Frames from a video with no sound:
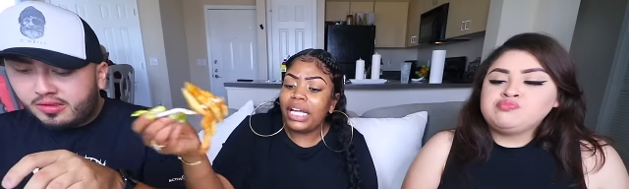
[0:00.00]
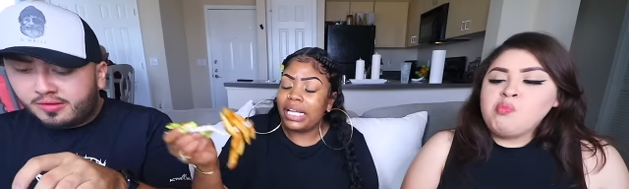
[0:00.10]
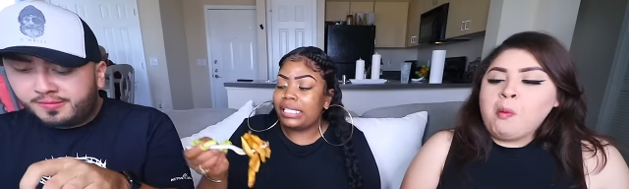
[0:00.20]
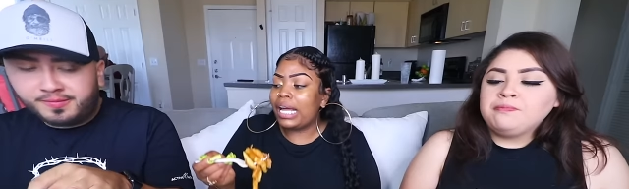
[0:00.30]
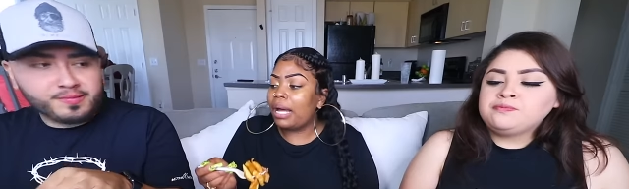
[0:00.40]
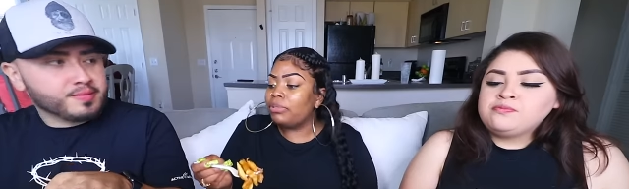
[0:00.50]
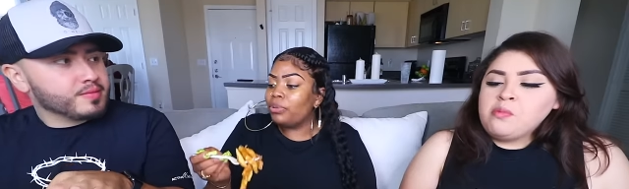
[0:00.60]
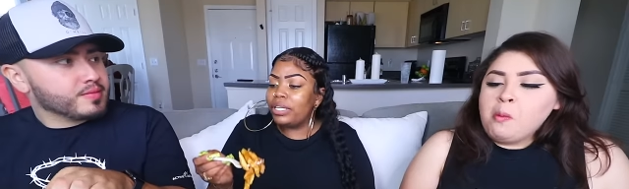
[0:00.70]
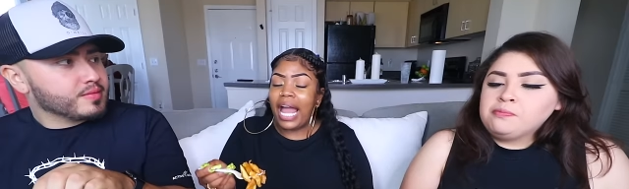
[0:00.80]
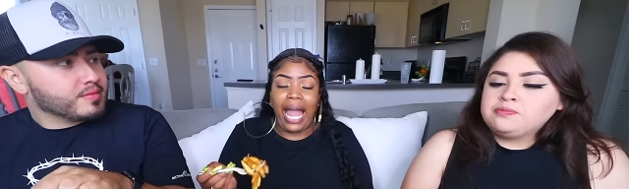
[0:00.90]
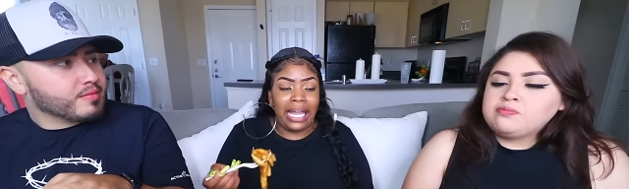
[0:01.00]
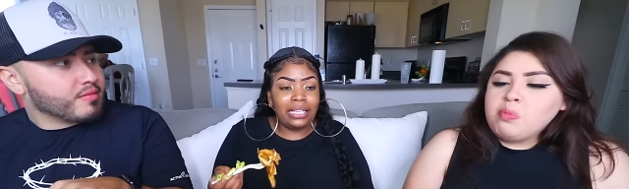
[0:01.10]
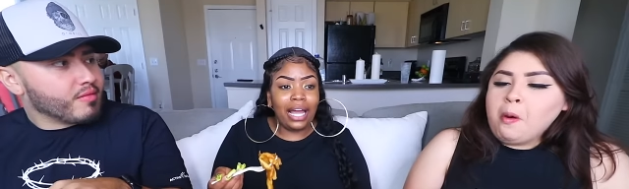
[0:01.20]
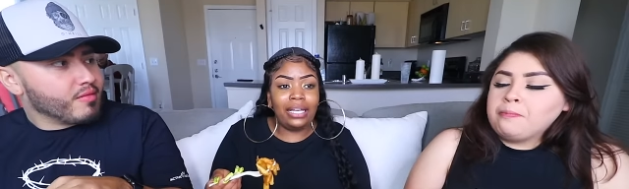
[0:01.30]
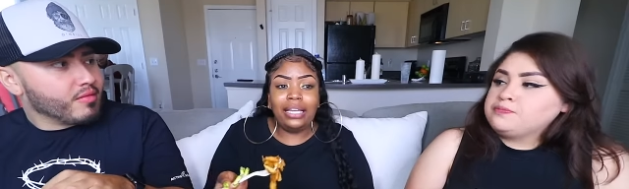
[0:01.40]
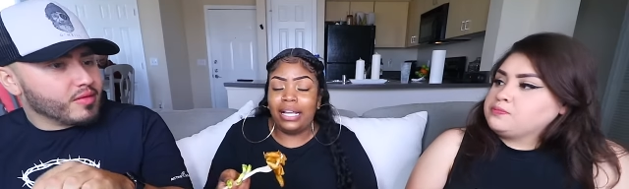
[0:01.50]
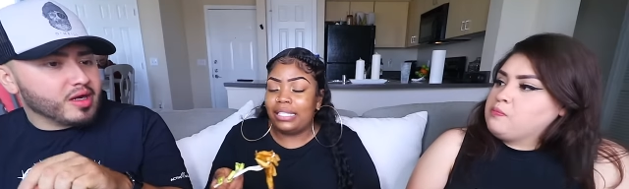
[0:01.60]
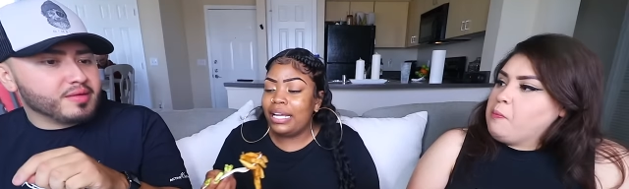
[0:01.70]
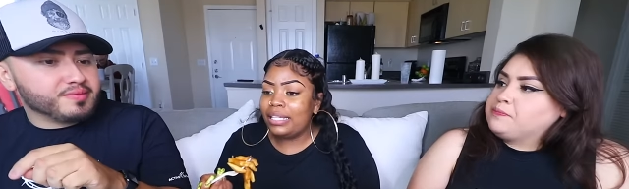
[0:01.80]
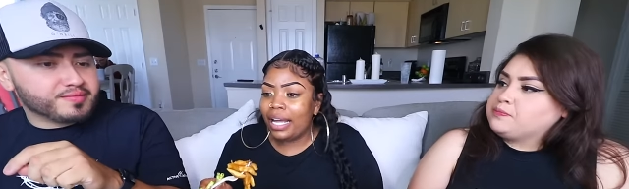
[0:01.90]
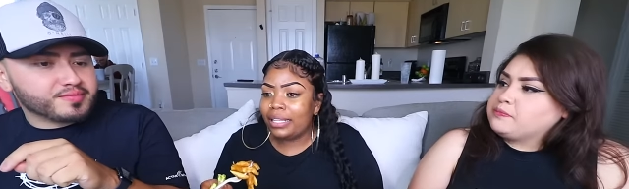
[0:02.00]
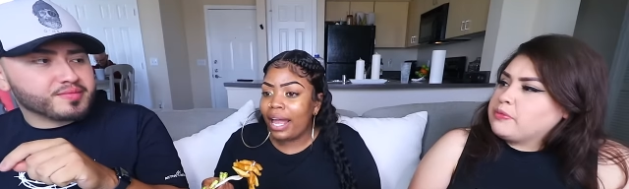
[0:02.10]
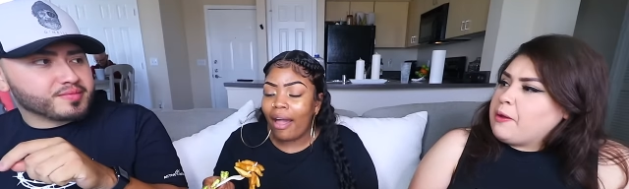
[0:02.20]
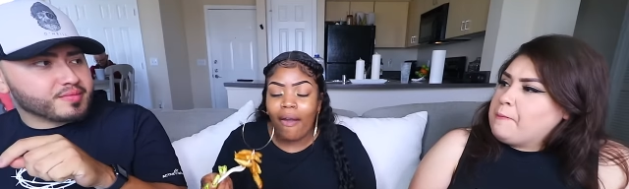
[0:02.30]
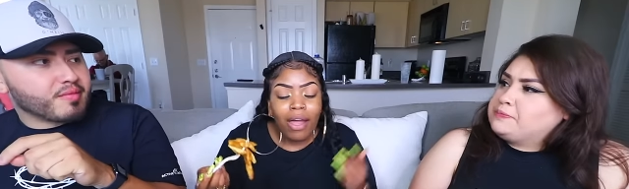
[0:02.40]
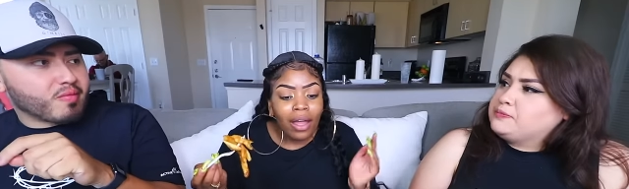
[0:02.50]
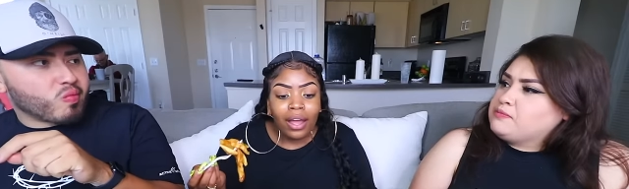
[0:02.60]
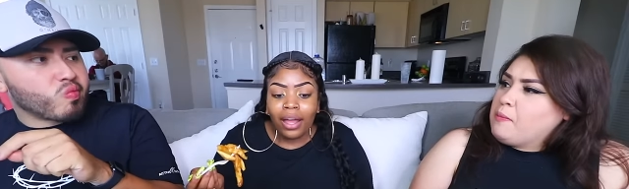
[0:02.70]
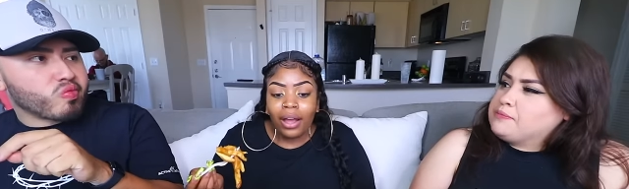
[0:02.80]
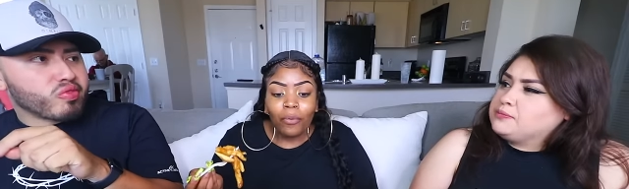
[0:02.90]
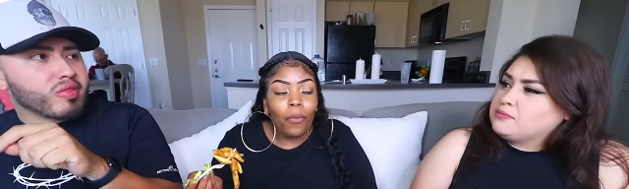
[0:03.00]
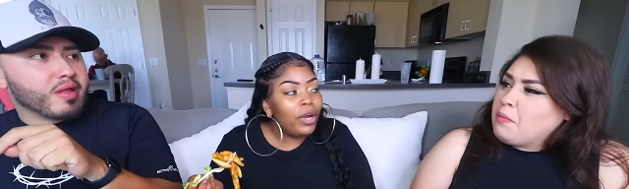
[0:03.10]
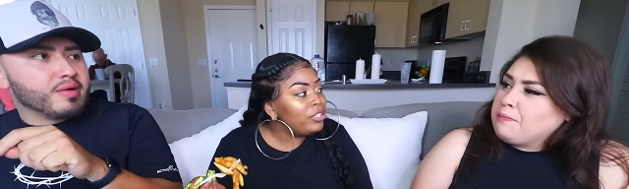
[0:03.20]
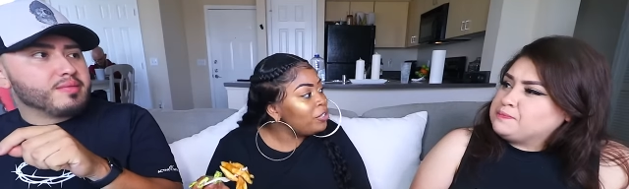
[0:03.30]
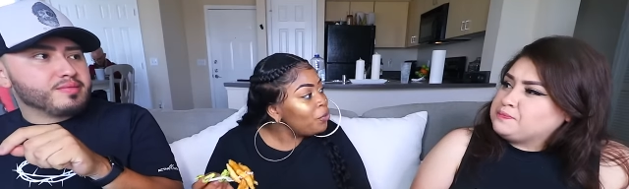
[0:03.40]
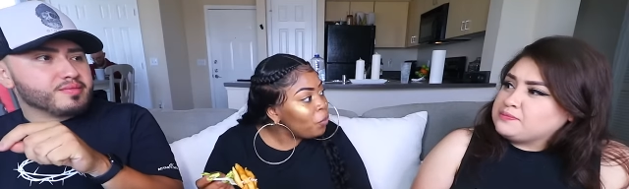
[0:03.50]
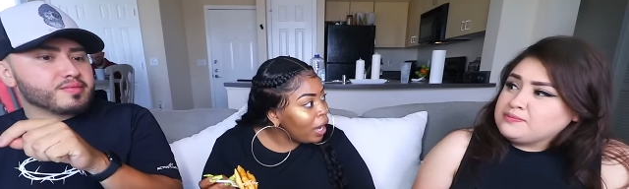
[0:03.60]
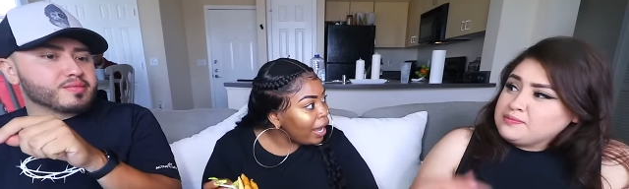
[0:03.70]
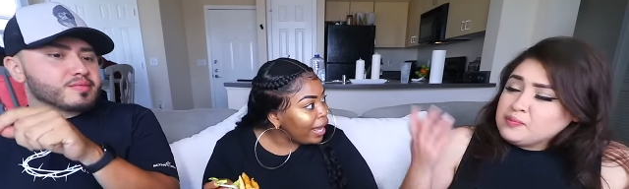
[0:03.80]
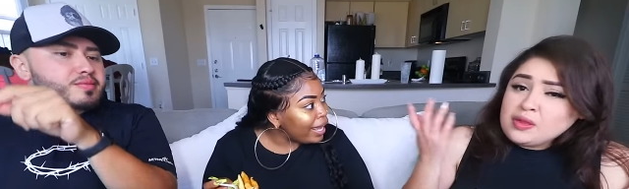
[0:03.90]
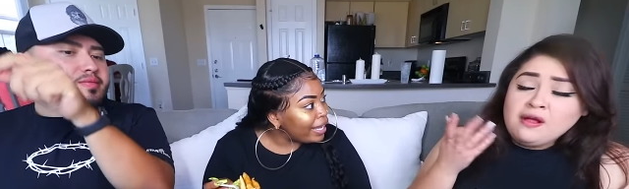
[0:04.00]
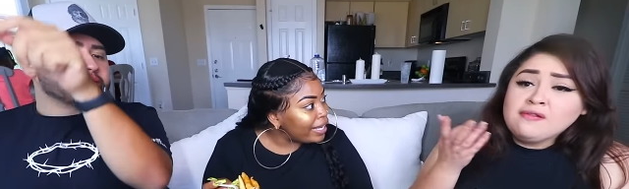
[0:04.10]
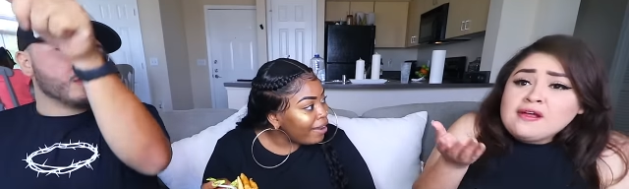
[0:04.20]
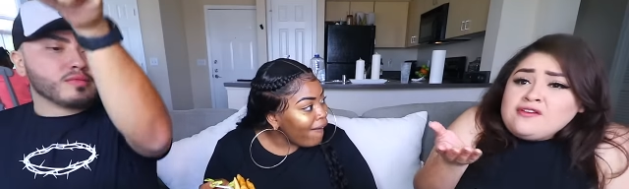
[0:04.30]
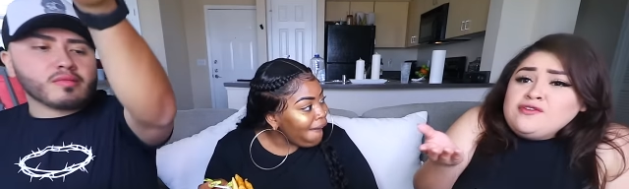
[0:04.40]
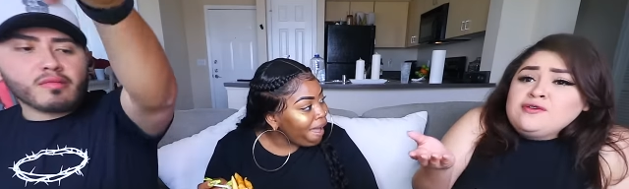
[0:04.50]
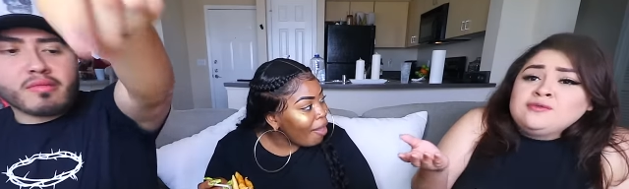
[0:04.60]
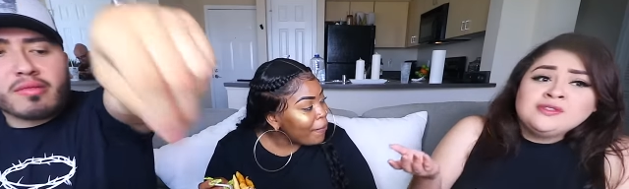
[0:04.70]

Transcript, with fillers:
Speaker 1: this. Stop doing that. Eat like this. Eat like that. Well, what do you want?
Speaker 2: Like if you